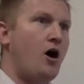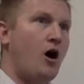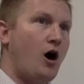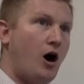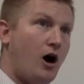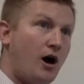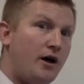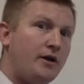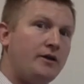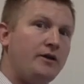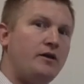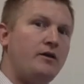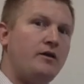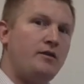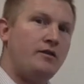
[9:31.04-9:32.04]

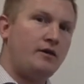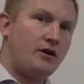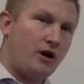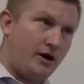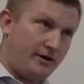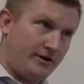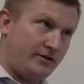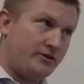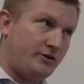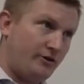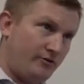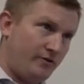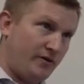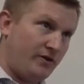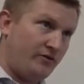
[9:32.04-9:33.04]
on the conic
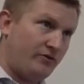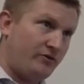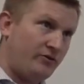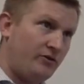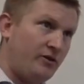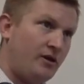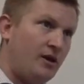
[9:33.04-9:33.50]
surface,